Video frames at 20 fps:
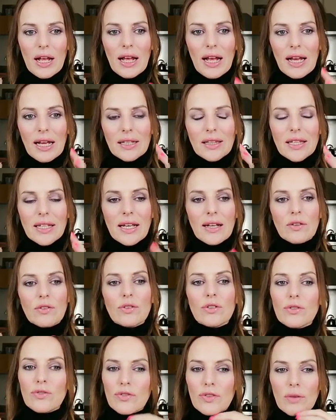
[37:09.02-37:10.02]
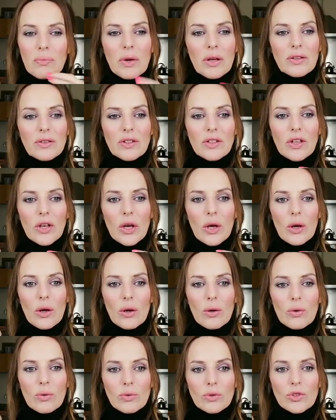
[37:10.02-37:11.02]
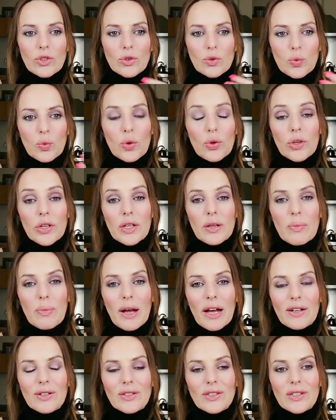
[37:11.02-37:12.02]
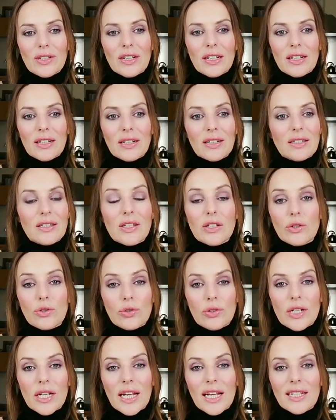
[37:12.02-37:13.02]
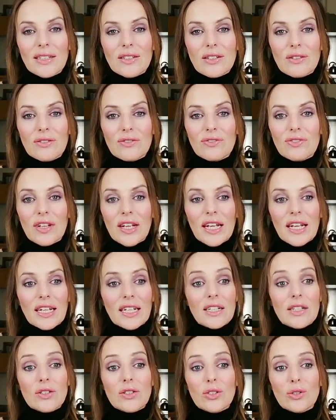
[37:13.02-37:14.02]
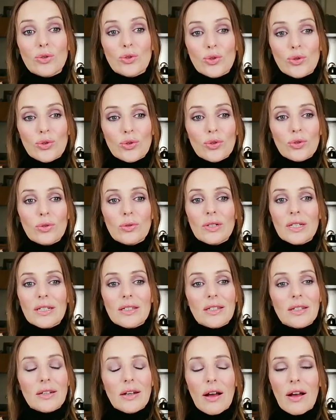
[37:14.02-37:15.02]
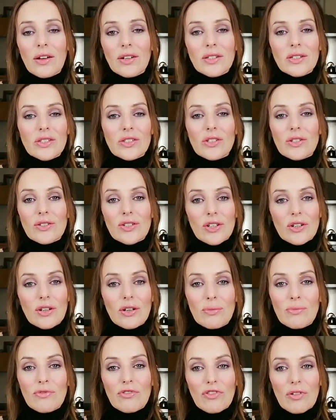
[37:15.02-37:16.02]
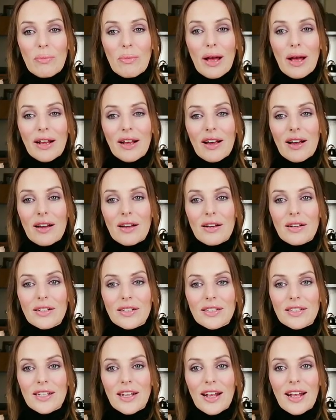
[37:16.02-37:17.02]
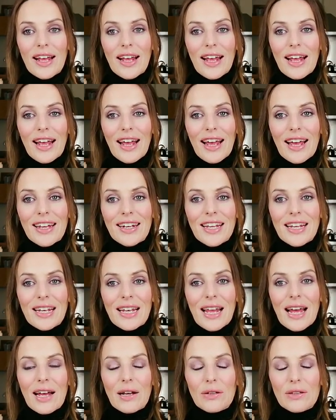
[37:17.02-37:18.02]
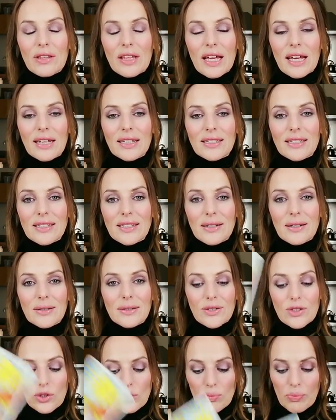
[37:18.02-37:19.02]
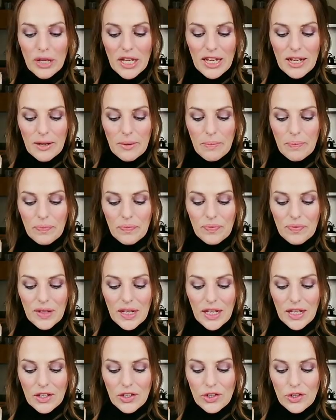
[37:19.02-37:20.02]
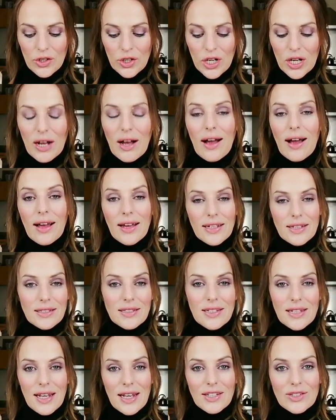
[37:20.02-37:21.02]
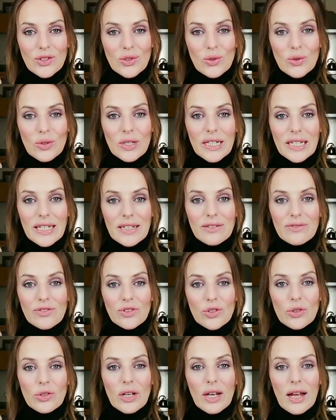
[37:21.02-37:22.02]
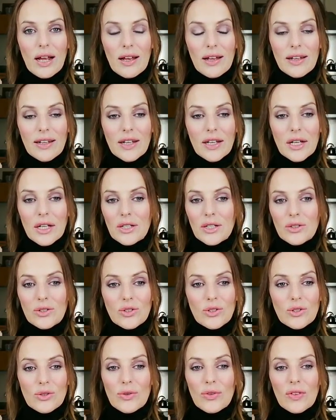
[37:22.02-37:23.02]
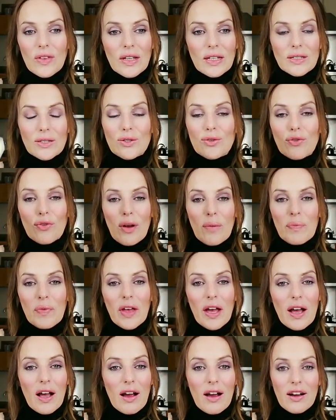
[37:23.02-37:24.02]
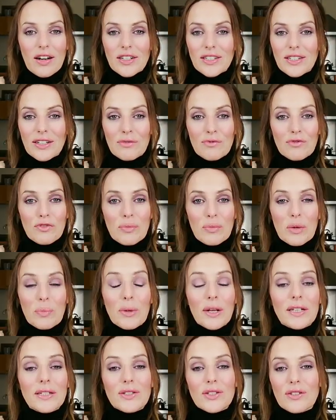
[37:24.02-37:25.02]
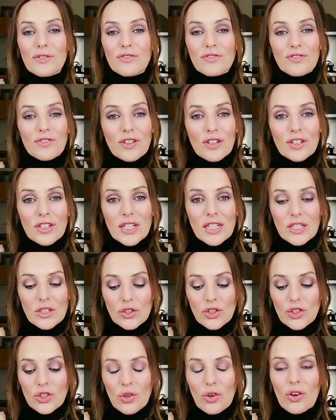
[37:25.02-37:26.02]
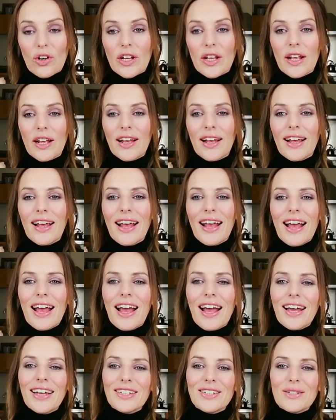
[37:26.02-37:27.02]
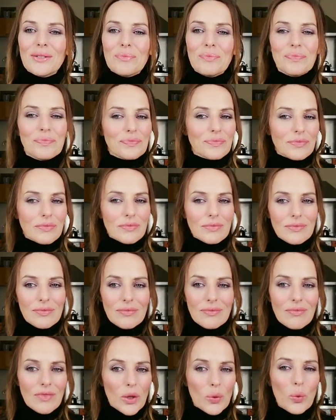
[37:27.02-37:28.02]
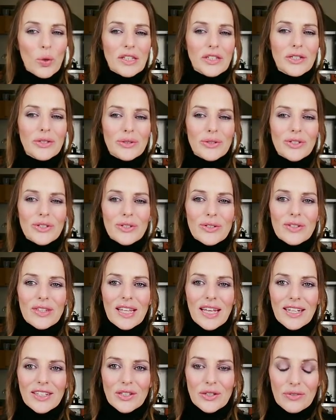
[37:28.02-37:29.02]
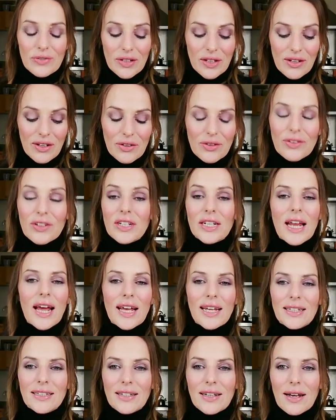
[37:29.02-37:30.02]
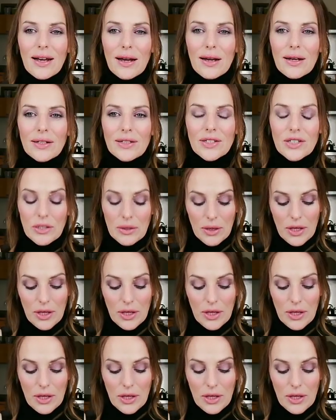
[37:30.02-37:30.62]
At the end of the month, just worry about, is it creative? Is it true? Is it honest? Does it come from my heart? And allow that to be your guide as you leave July. Do things from the heart and from a place of fun and joy. And when you do that, you've another 9 card.